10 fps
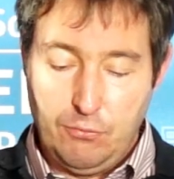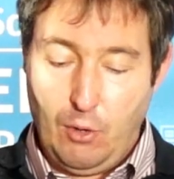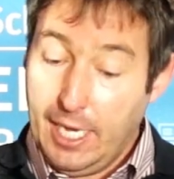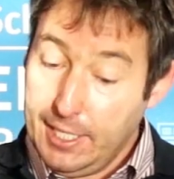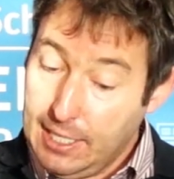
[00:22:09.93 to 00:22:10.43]

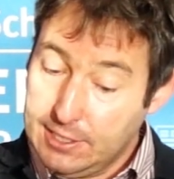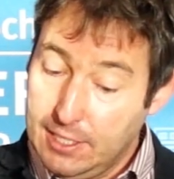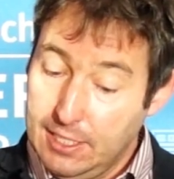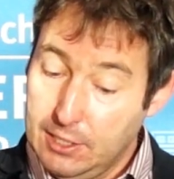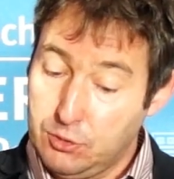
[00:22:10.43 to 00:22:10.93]
For Heidegger's
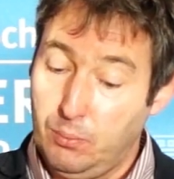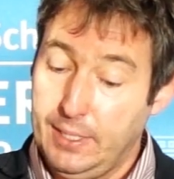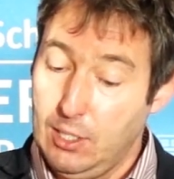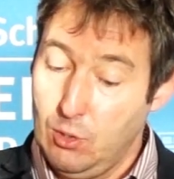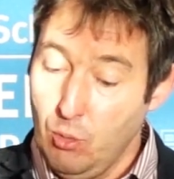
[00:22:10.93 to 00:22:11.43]
ideas to
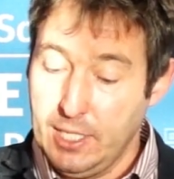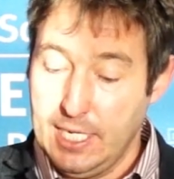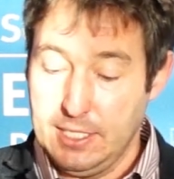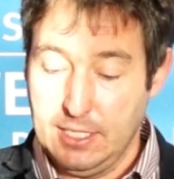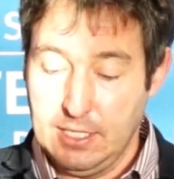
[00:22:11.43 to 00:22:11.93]
be
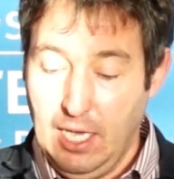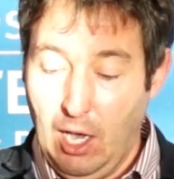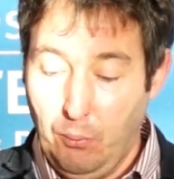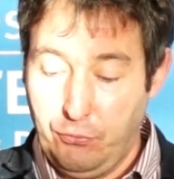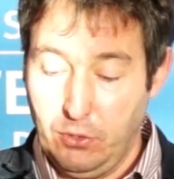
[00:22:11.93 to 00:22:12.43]
illuminating and
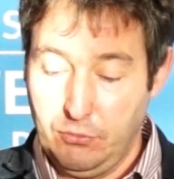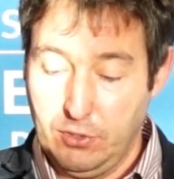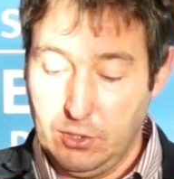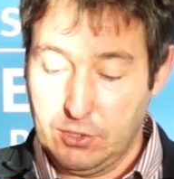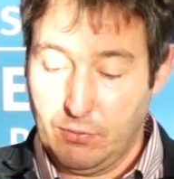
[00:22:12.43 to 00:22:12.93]
helpful
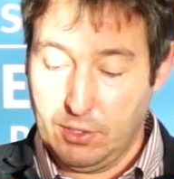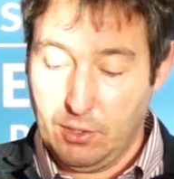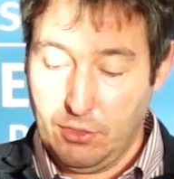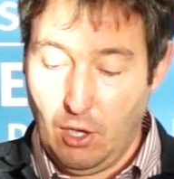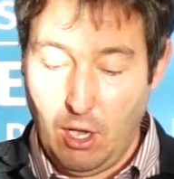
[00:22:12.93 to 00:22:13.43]

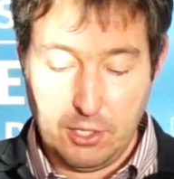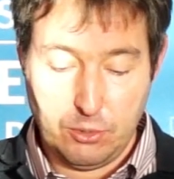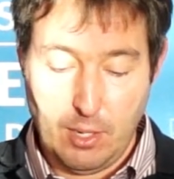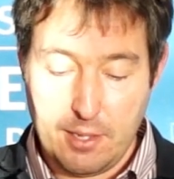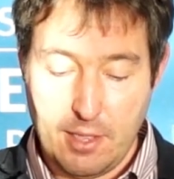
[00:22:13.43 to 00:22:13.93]
philosophical
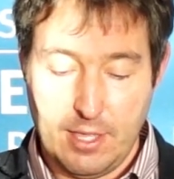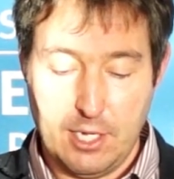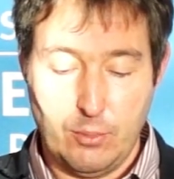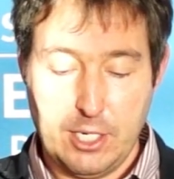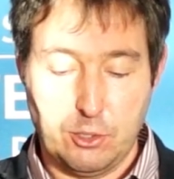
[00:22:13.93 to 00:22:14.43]
thought, rather
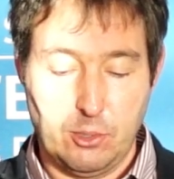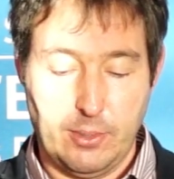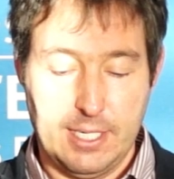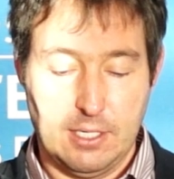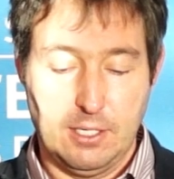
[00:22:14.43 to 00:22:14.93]
than
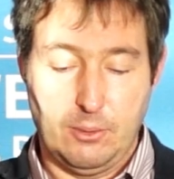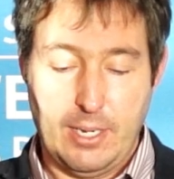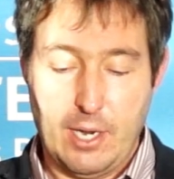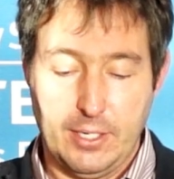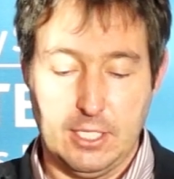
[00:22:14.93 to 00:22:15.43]
retrograde
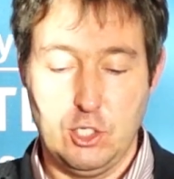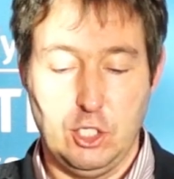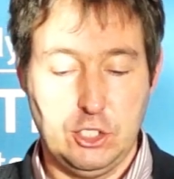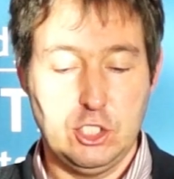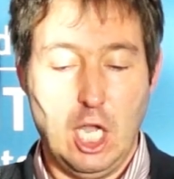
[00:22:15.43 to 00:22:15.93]
agrarian
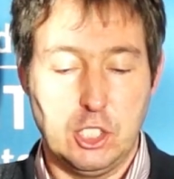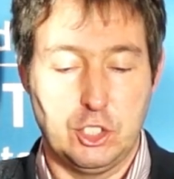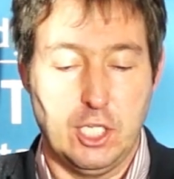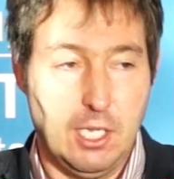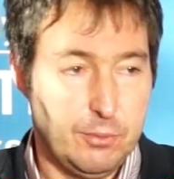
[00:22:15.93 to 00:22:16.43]

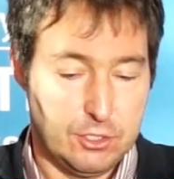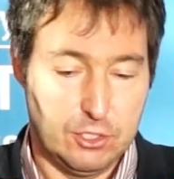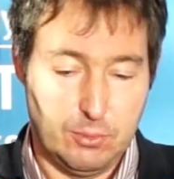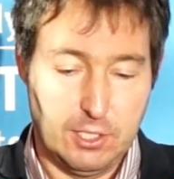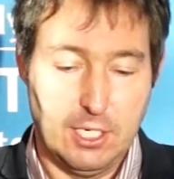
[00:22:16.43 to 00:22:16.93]
nostalgia, which
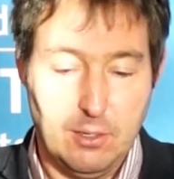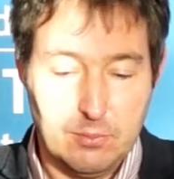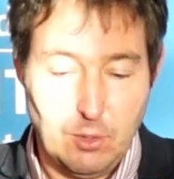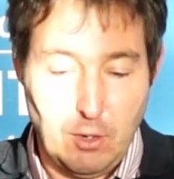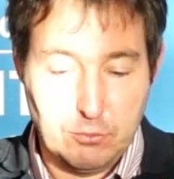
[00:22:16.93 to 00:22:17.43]
is what they are
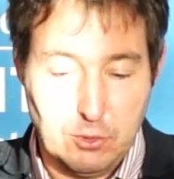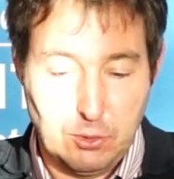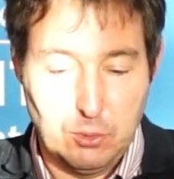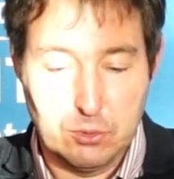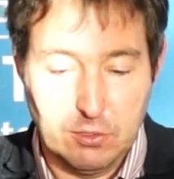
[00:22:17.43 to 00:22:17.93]
often
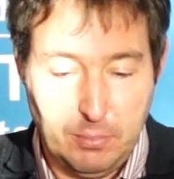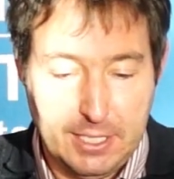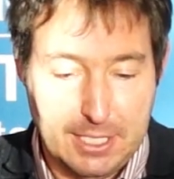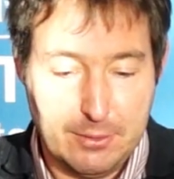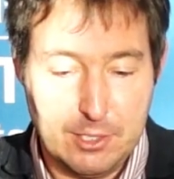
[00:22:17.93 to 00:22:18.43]
accused of
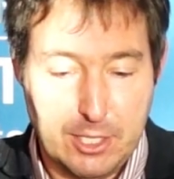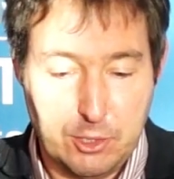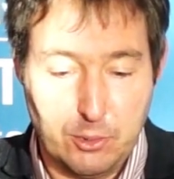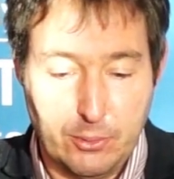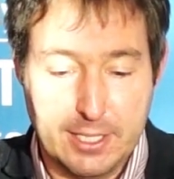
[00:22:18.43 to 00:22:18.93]
being, right?
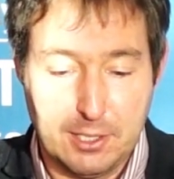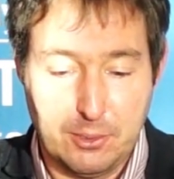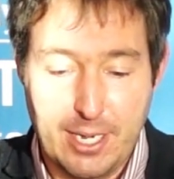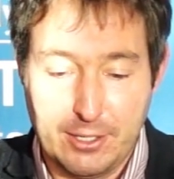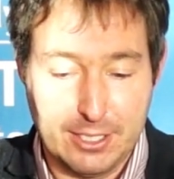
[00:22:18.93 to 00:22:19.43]
Retrograde
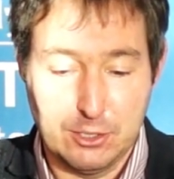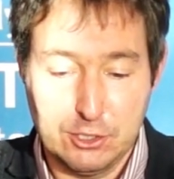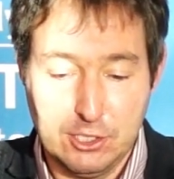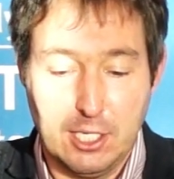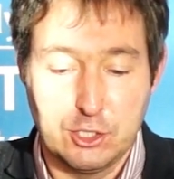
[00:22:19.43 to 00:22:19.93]
agrarian
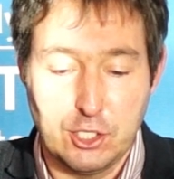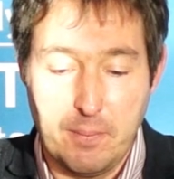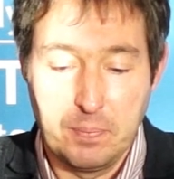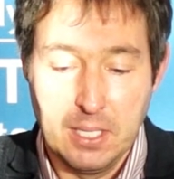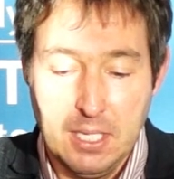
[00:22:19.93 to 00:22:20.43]

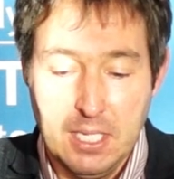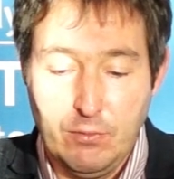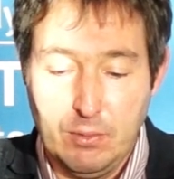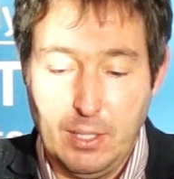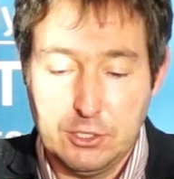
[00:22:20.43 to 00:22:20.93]
nostalgia,
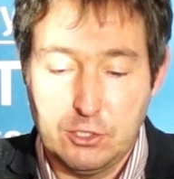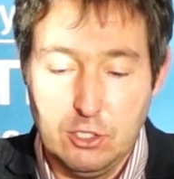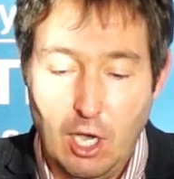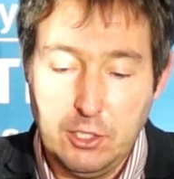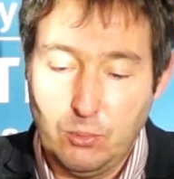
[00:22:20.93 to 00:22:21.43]
we must
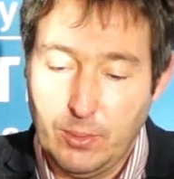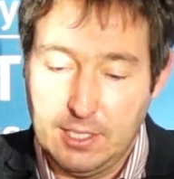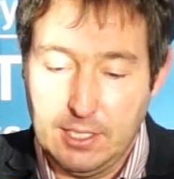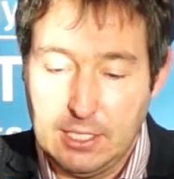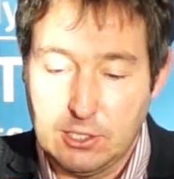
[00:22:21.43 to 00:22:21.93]
not
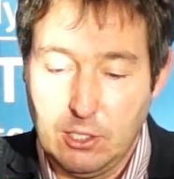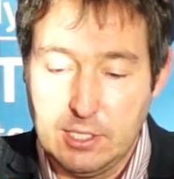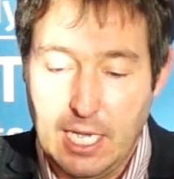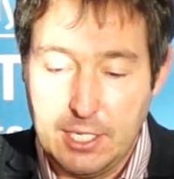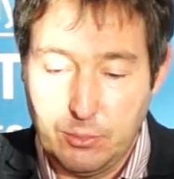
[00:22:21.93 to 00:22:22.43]
read it as
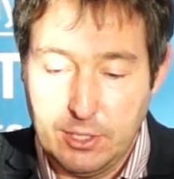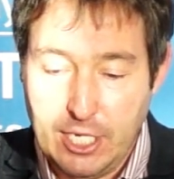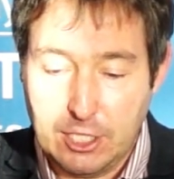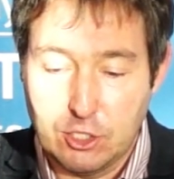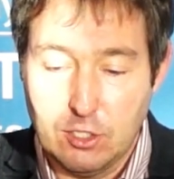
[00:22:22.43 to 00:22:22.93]
Luddite
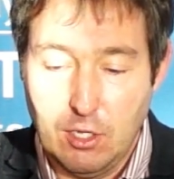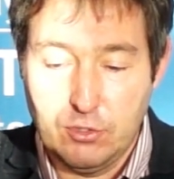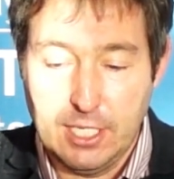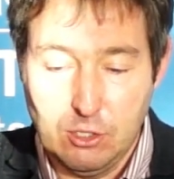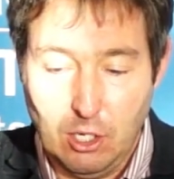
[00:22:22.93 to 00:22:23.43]
rejection
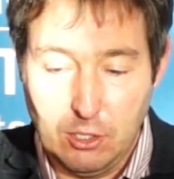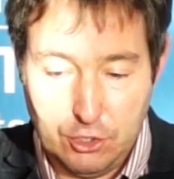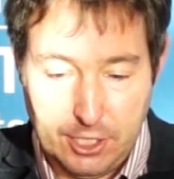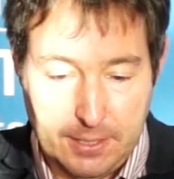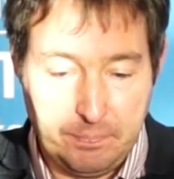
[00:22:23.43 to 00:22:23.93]
of
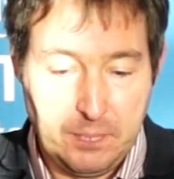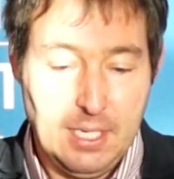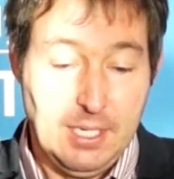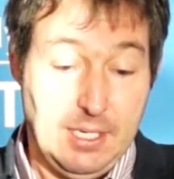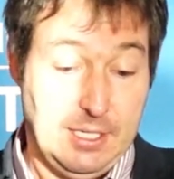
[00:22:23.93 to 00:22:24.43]
technology.
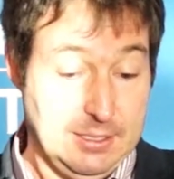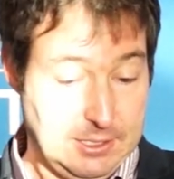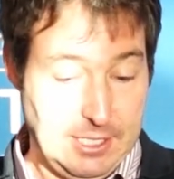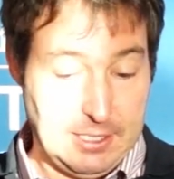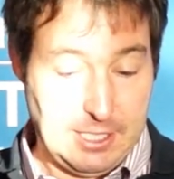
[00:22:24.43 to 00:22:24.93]

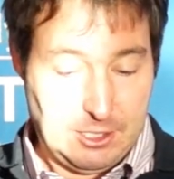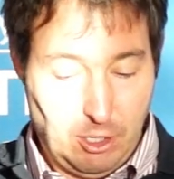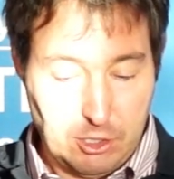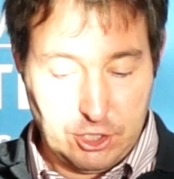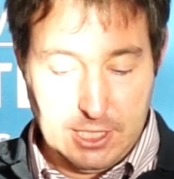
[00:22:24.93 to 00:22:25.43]
Instead,
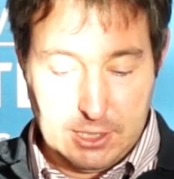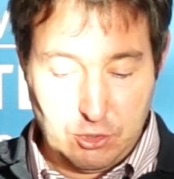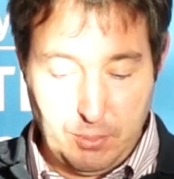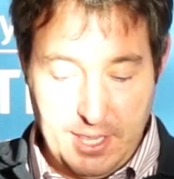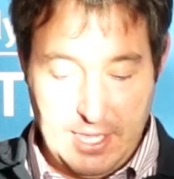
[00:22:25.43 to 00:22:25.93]
technology
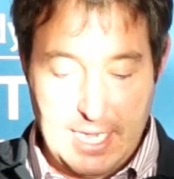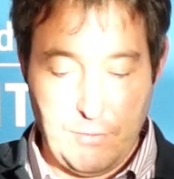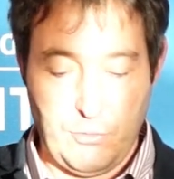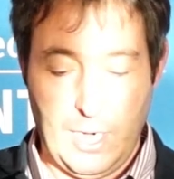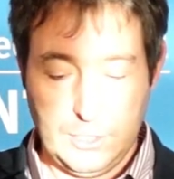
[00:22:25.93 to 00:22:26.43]
needs to be
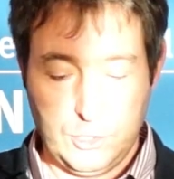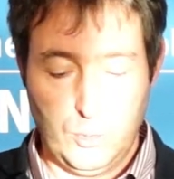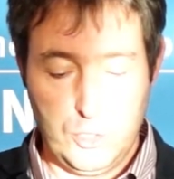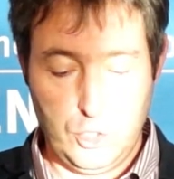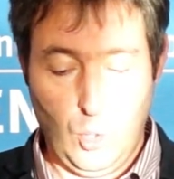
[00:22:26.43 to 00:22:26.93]
there for us
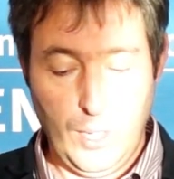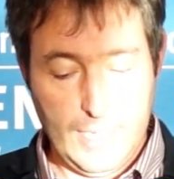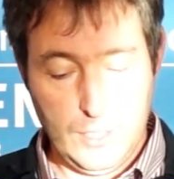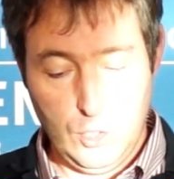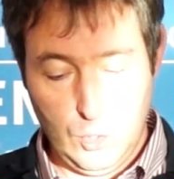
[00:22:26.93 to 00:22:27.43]
to enjoy
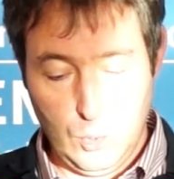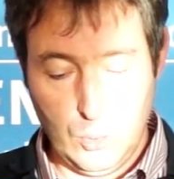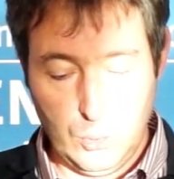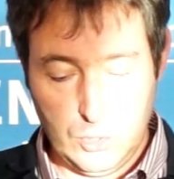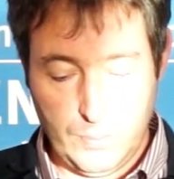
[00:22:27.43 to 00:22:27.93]
and
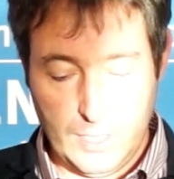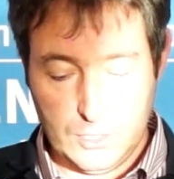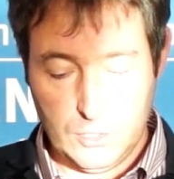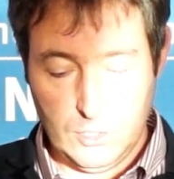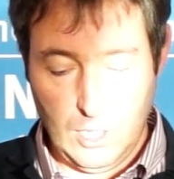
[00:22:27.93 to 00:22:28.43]
use, but
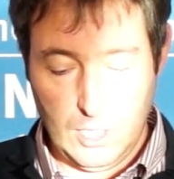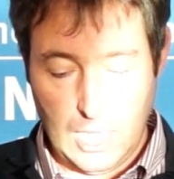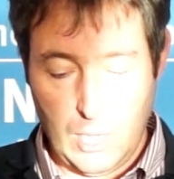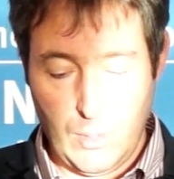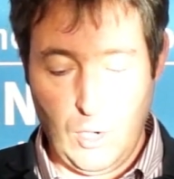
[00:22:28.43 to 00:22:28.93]
is
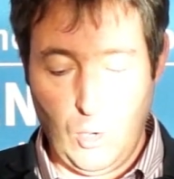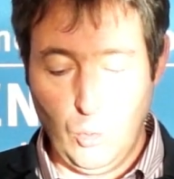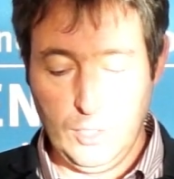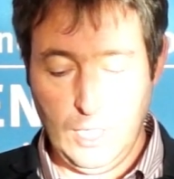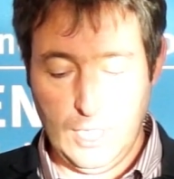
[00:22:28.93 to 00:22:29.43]
not our
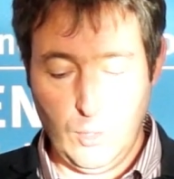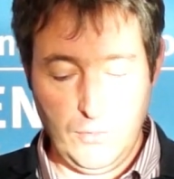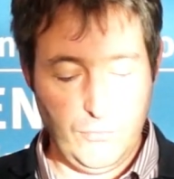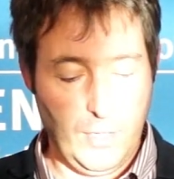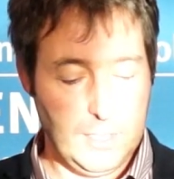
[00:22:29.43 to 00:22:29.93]
only
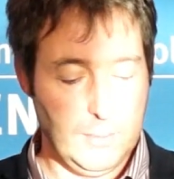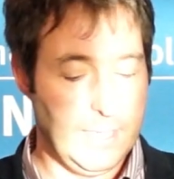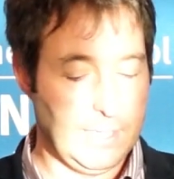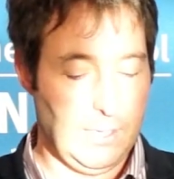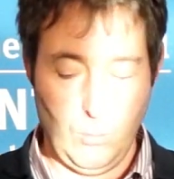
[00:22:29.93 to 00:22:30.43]
or
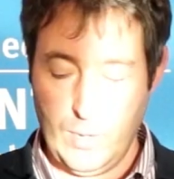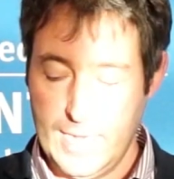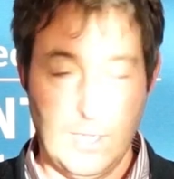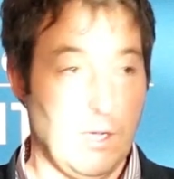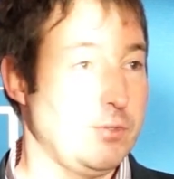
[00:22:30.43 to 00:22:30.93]
fundamental
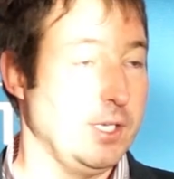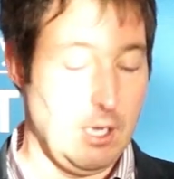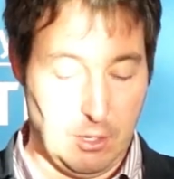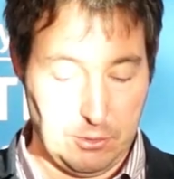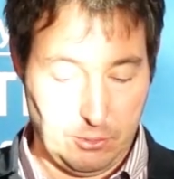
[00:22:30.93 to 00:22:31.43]
way of
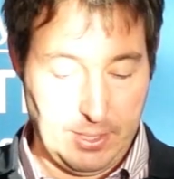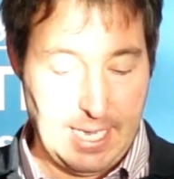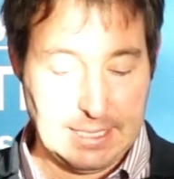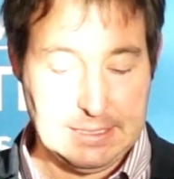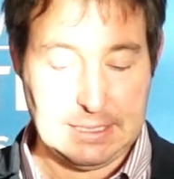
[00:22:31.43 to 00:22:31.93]

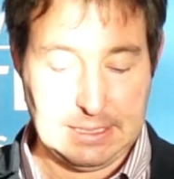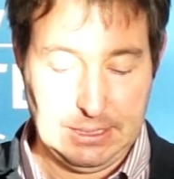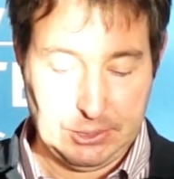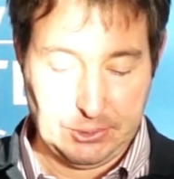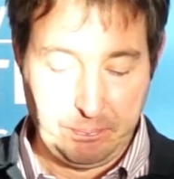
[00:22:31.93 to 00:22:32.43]
encountering
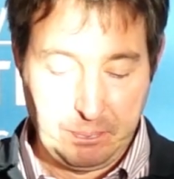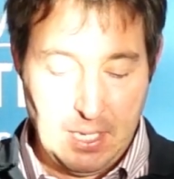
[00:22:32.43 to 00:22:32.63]
entities.